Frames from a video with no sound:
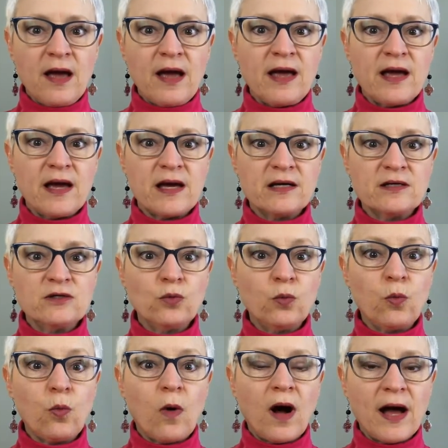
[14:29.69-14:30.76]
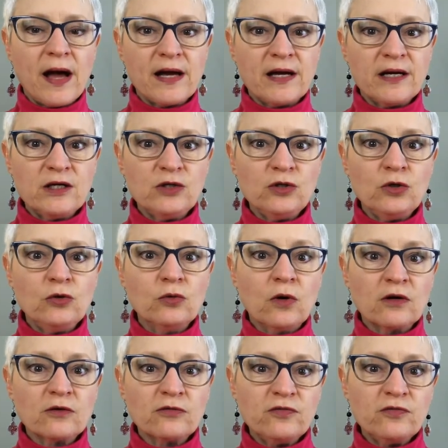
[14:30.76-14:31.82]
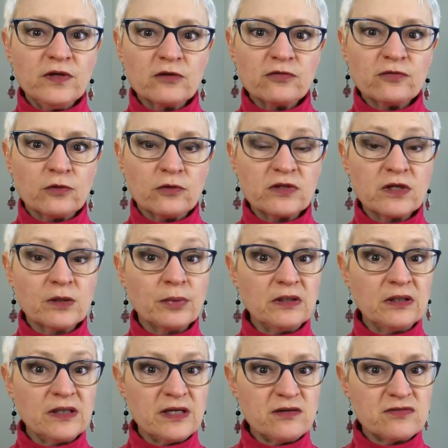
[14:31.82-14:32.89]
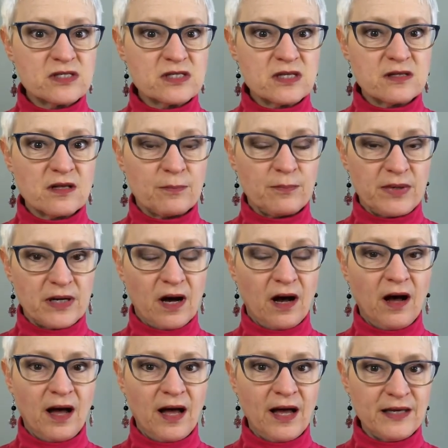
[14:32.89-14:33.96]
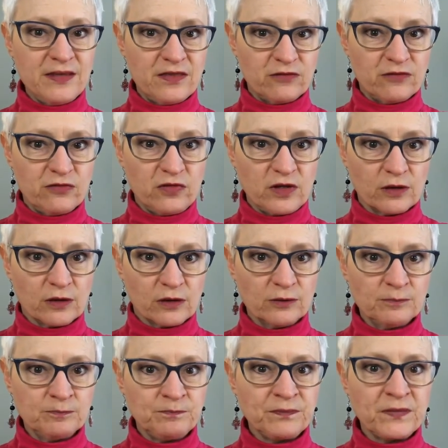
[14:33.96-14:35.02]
and why you are fearful, the beliefs behind the fear.